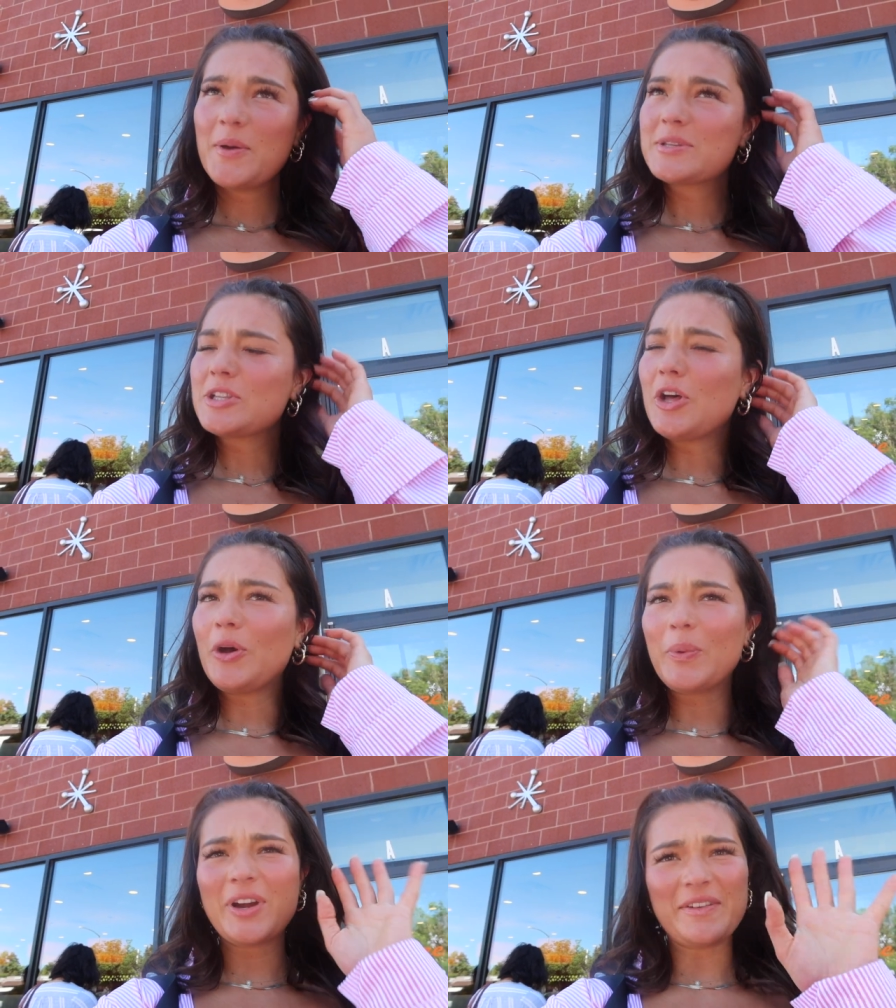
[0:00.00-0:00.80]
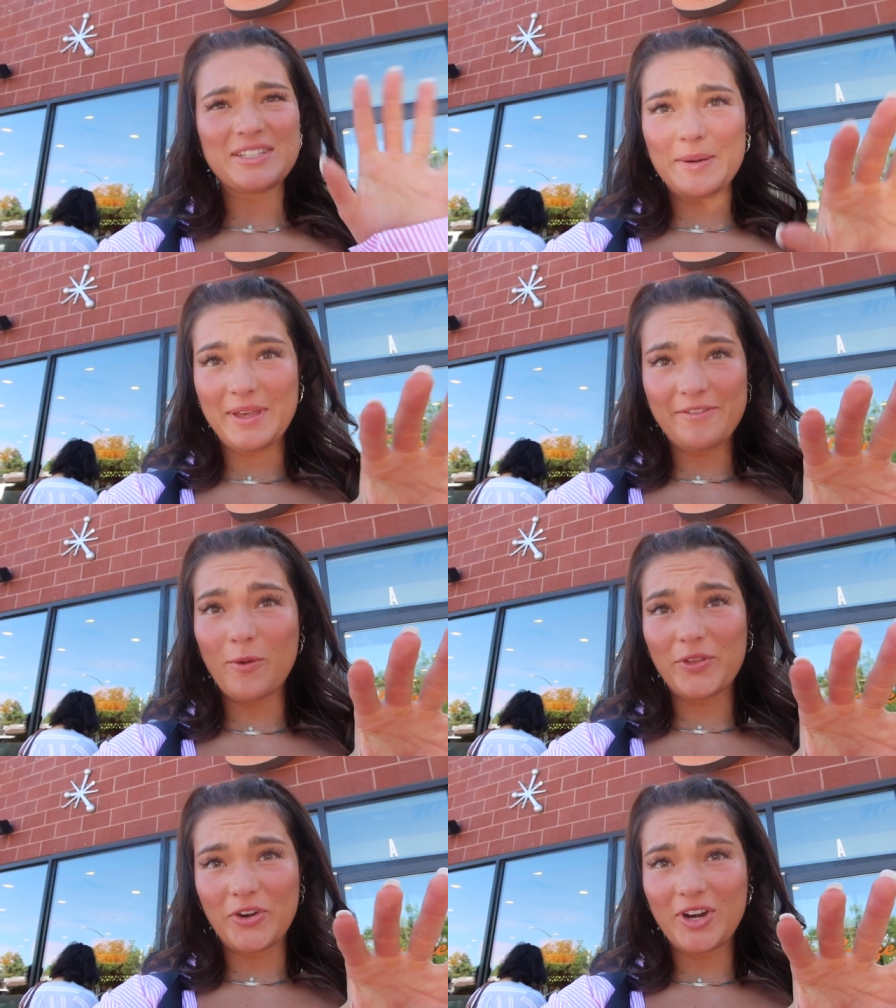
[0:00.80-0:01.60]
it's a little, we're gonna have to get up like
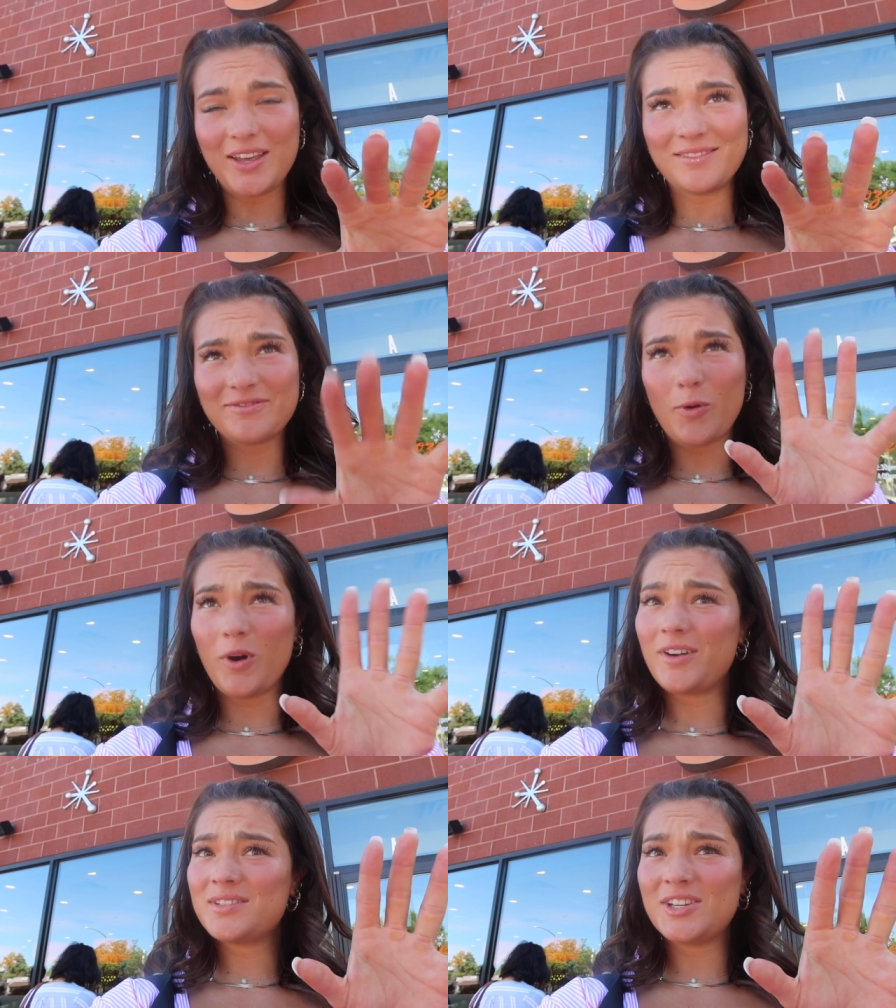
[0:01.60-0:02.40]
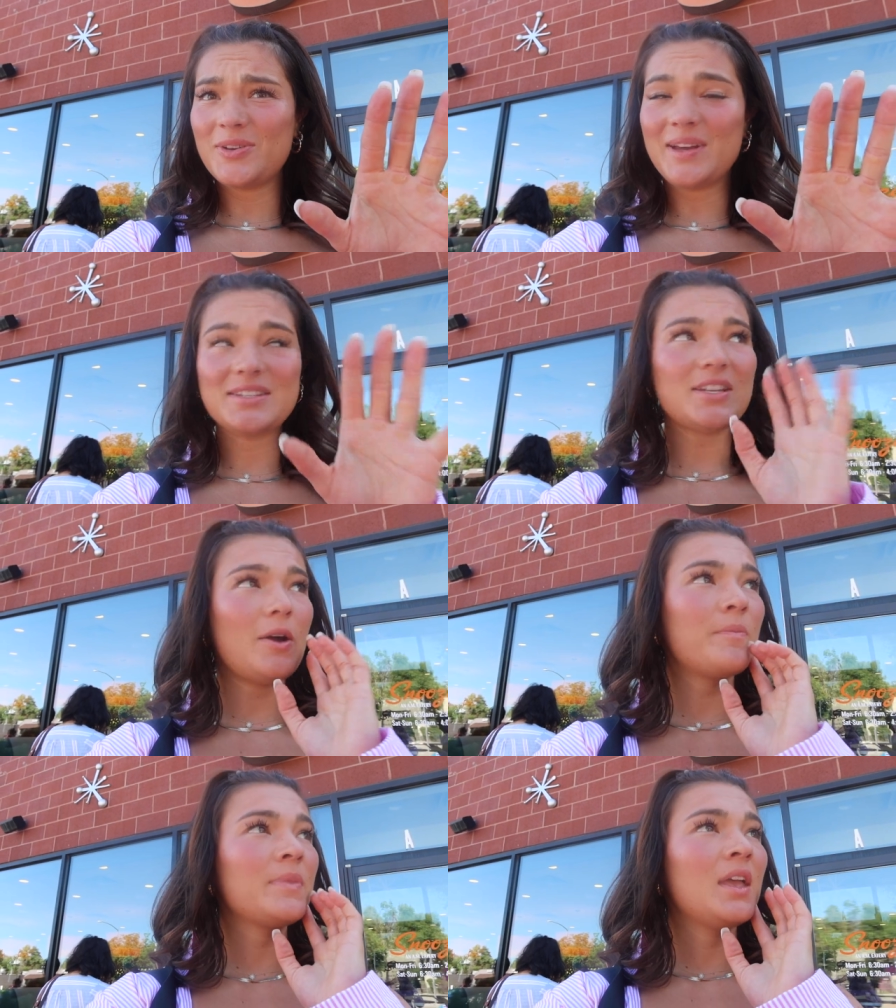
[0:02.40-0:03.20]
4.30, 4 to do it, so
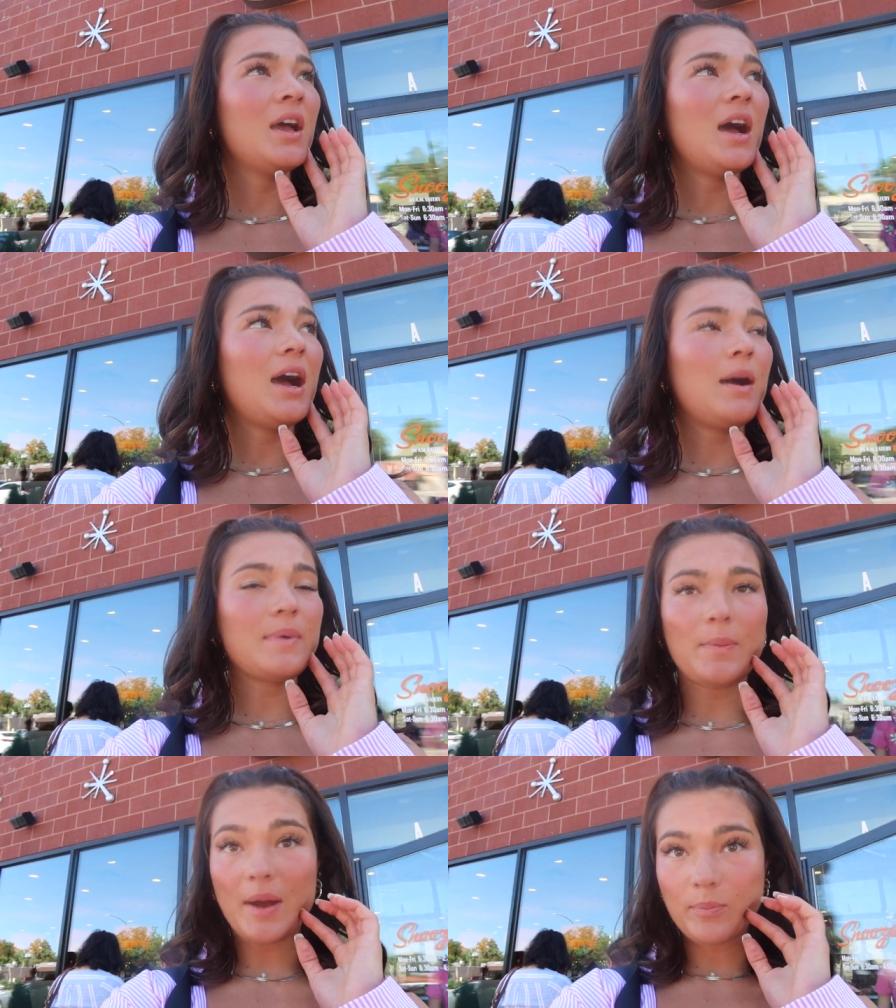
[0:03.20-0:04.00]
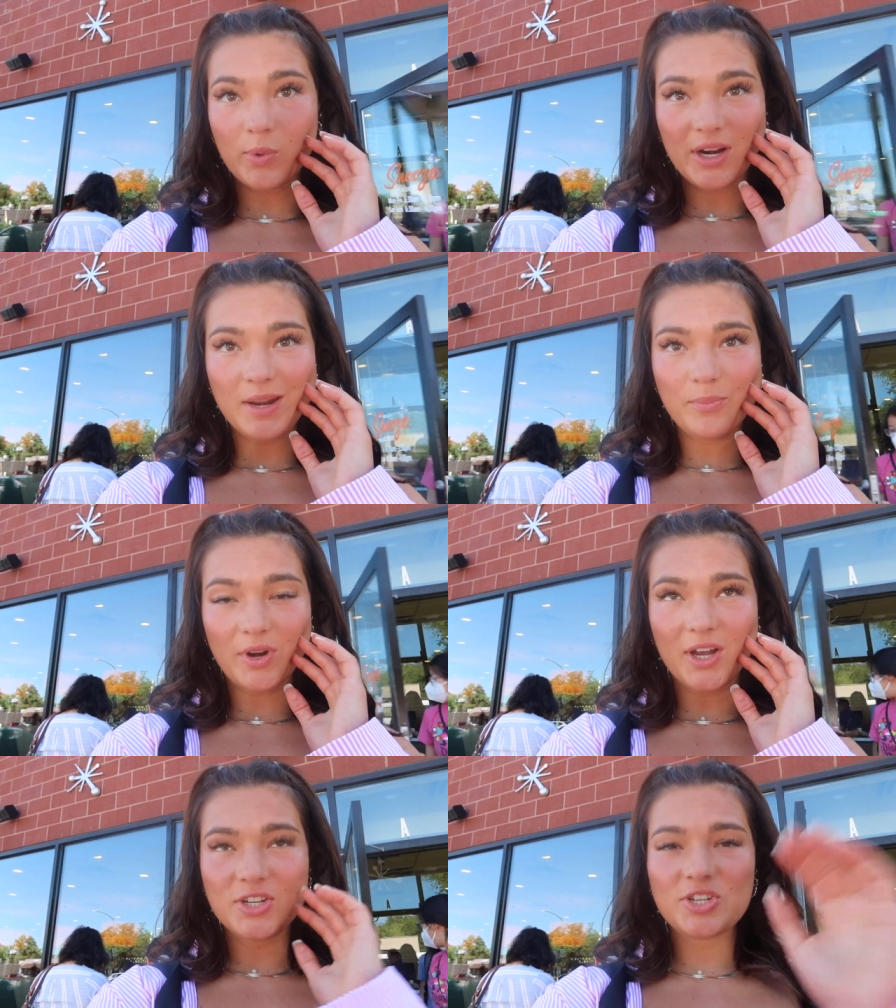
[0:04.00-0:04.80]
um, we're getting
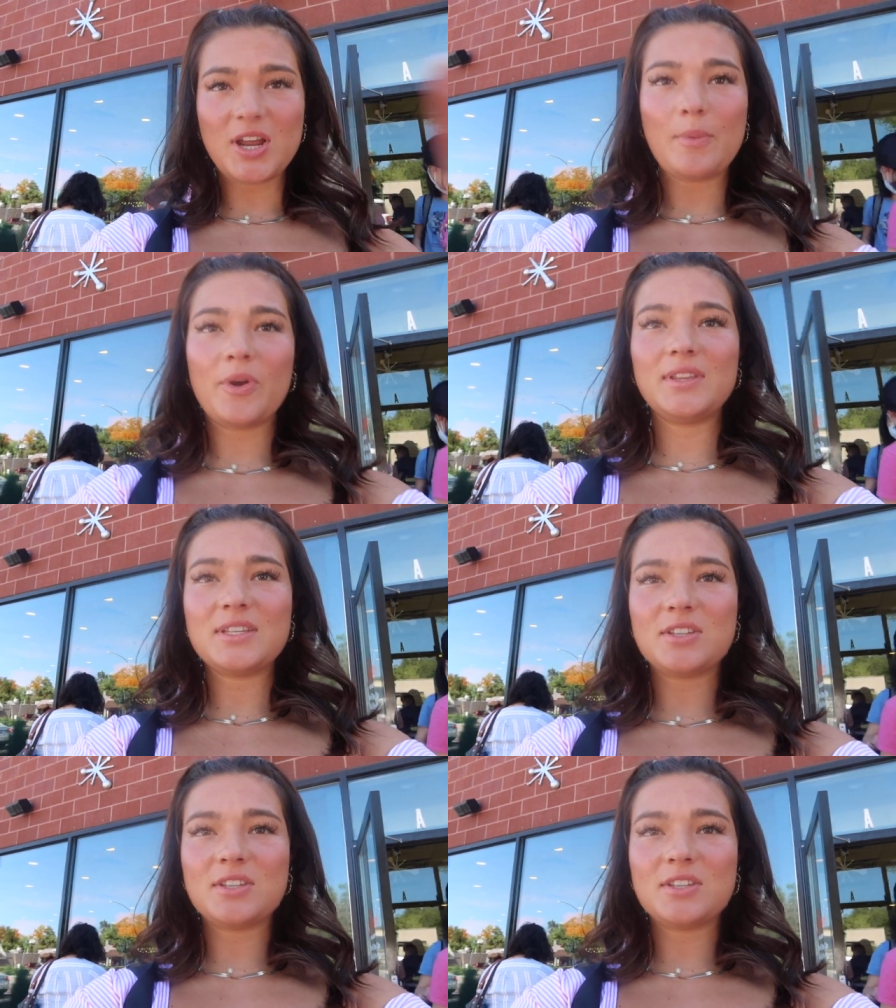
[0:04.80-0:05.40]
brunch. I'm wearing this